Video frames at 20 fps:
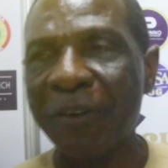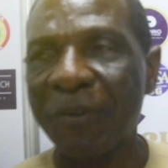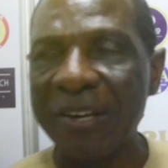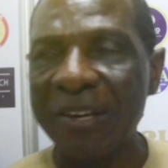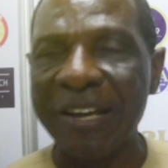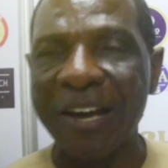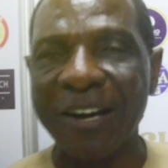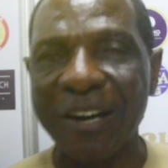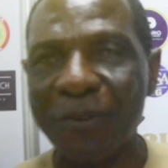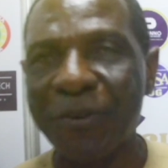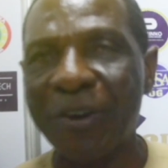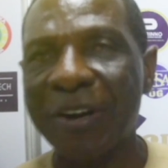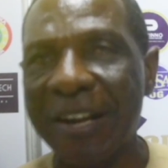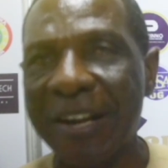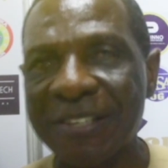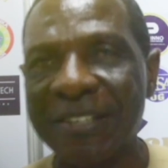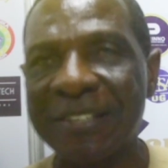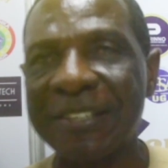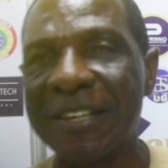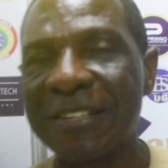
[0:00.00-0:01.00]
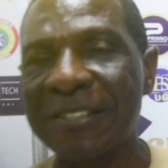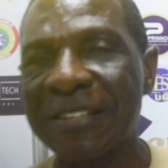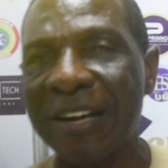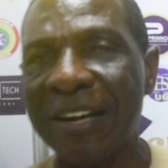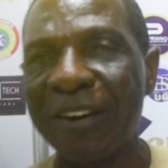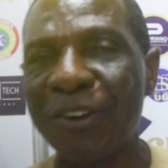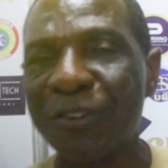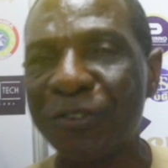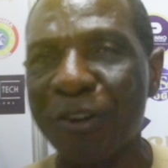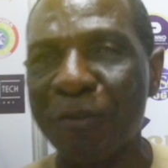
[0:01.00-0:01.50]
And when they are recognizing
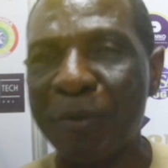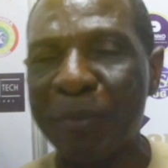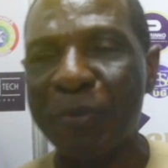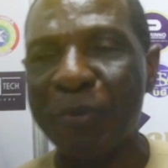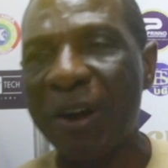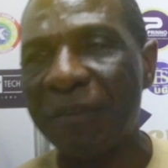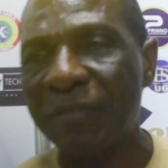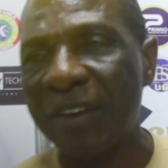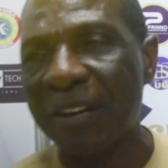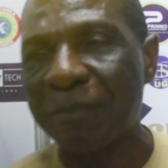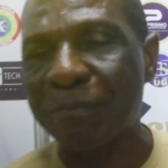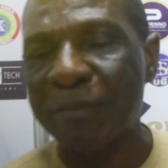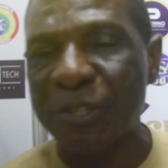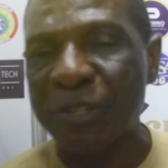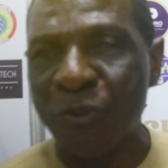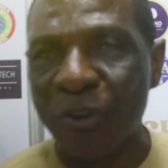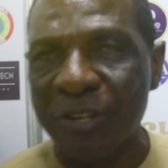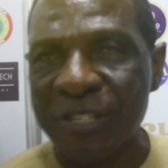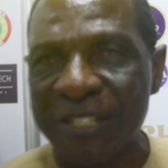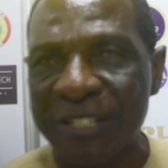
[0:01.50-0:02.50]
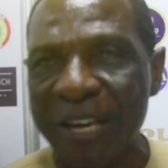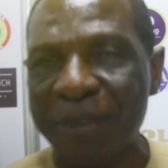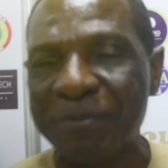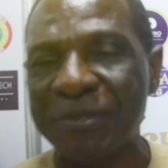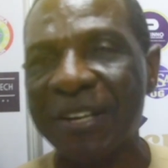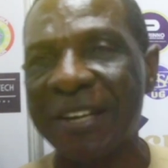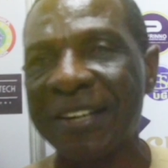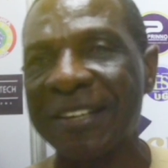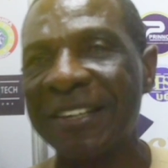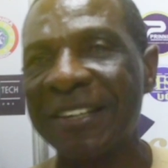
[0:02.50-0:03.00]
this, a lot of people have that
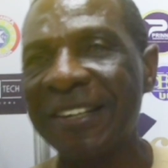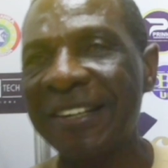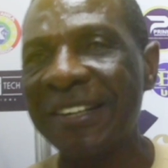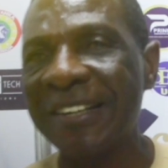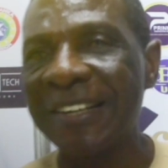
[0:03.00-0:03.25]
misconception